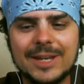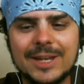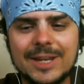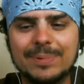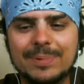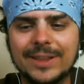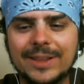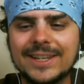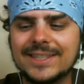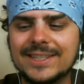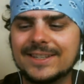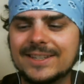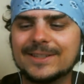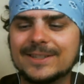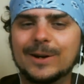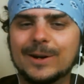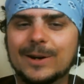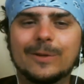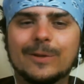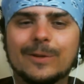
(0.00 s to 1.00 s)
places
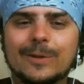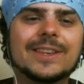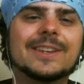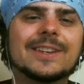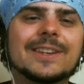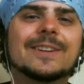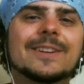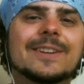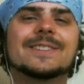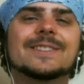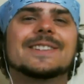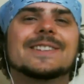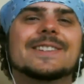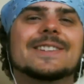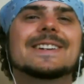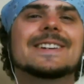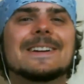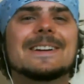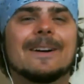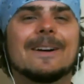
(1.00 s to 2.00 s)
over the years.
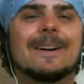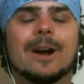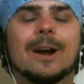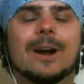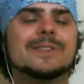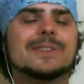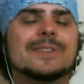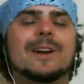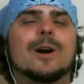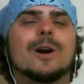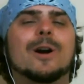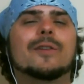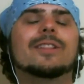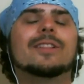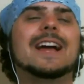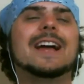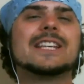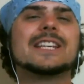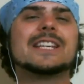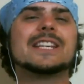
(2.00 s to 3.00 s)
Or I'm sorry, over the
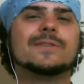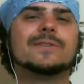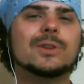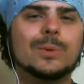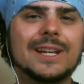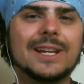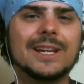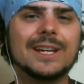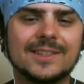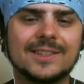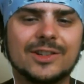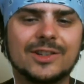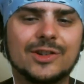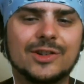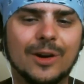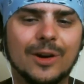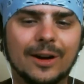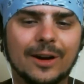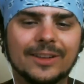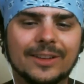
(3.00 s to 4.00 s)
last few weeks since
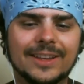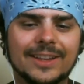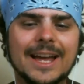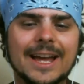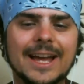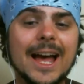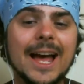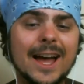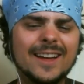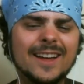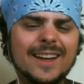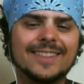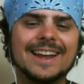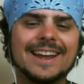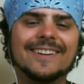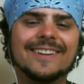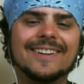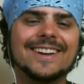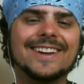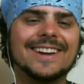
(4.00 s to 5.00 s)
Charlotte. Ah, there
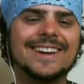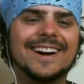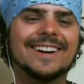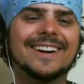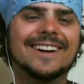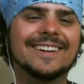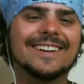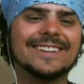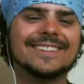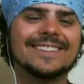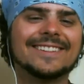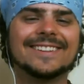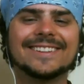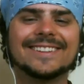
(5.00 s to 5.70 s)
we go.